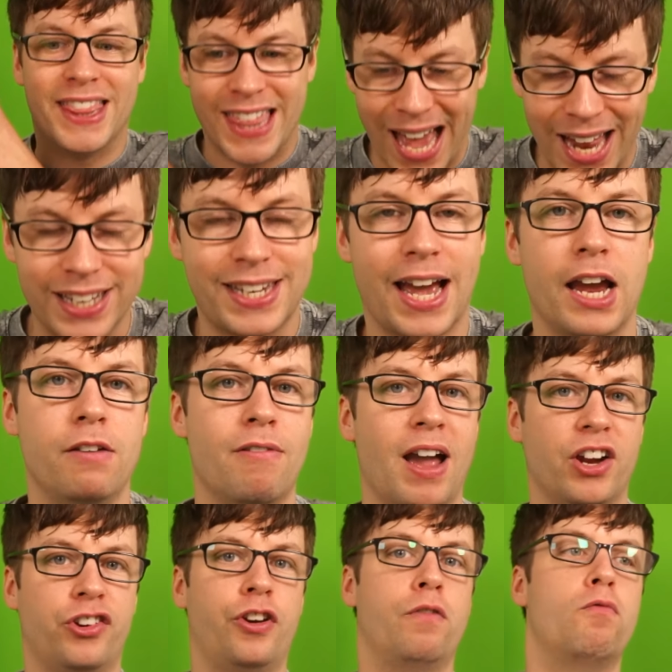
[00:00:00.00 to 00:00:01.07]
that
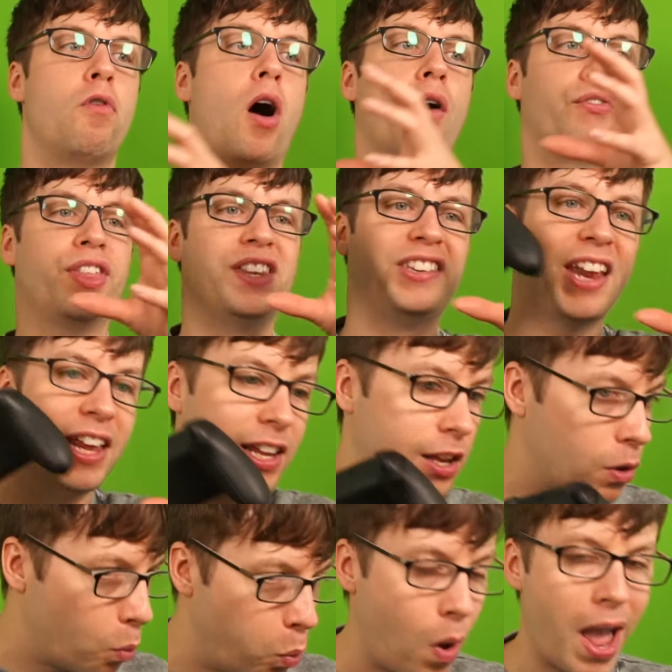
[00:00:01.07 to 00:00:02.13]
direction rather than taken
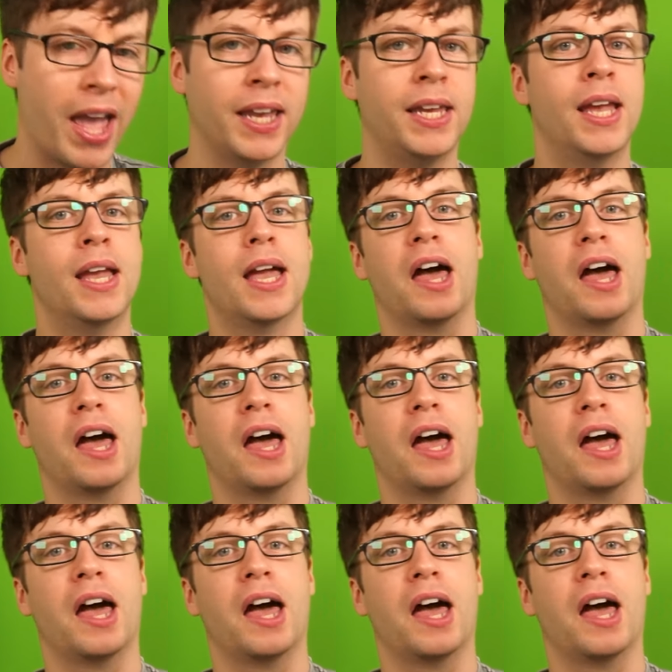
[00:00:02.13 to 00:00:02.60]
away,